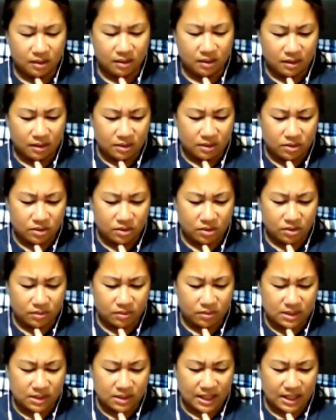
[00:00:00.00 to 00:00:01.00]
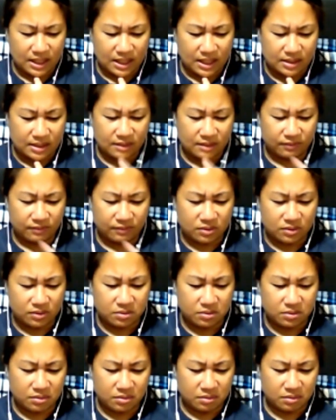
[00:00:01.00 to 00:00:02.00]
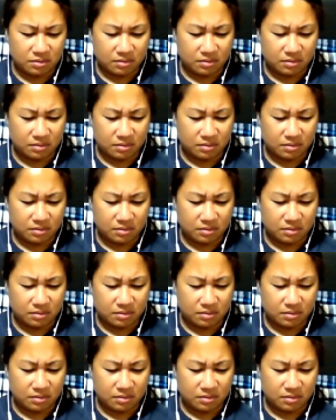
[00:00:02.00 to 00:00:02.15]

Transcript: So it was like as if to.